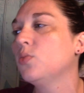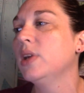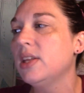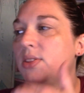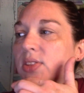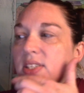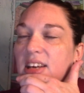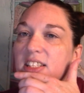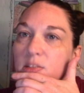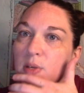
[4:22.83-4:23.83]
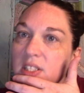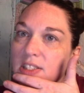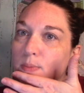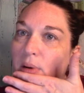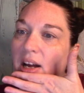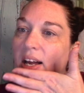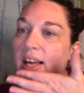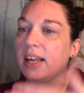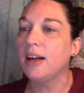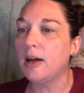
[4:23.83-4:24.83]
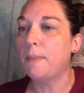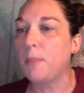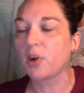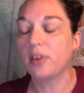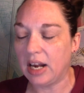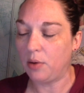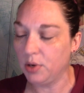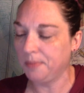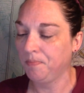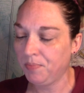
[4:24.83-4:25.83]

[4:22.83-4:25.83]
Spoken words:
with The Testaments by Margaret Atwood.